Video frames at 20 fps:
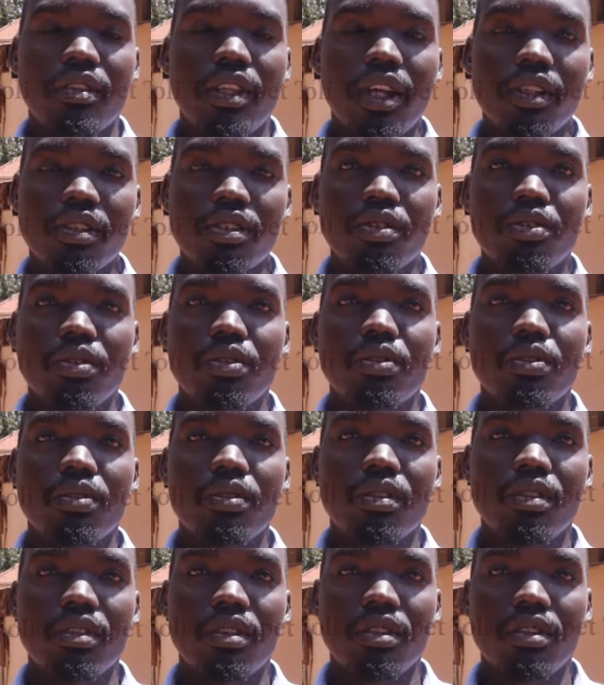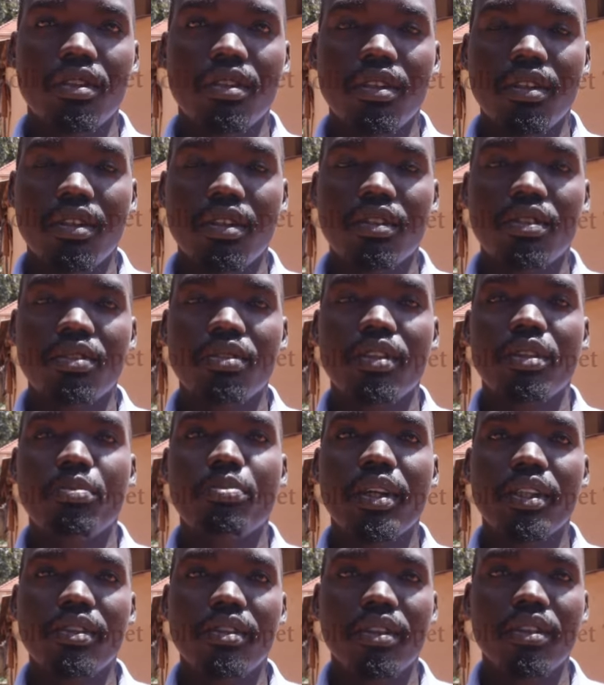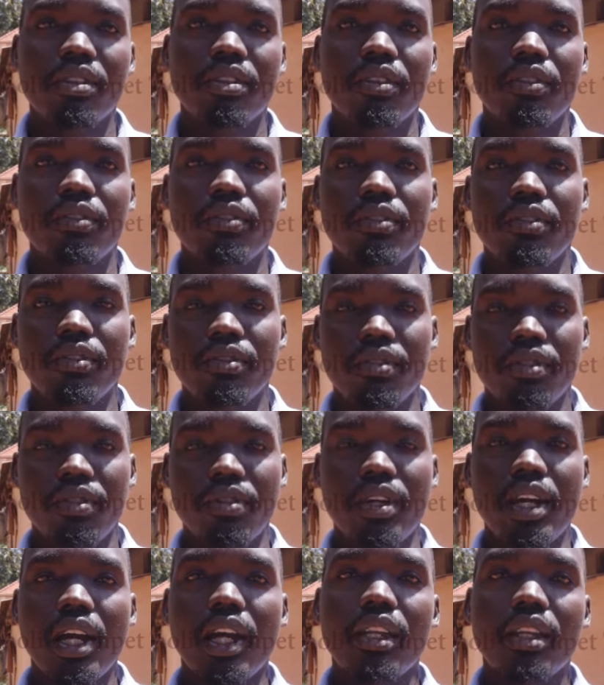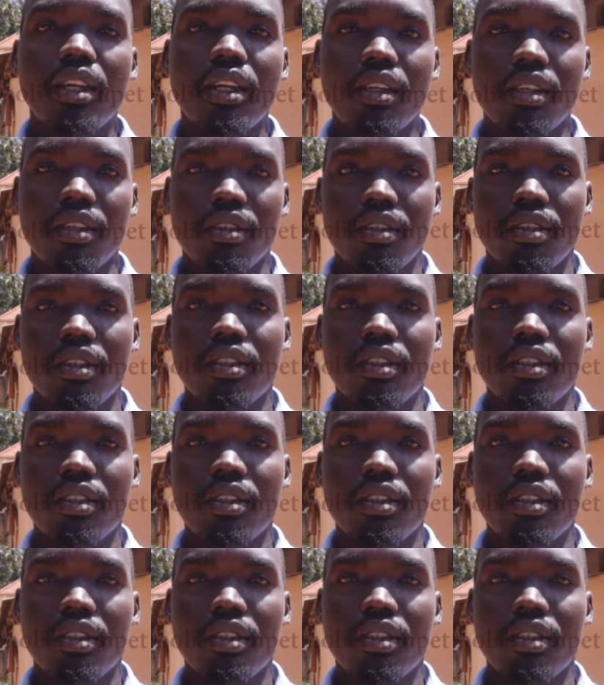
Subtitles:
thanks to the President of Uganda,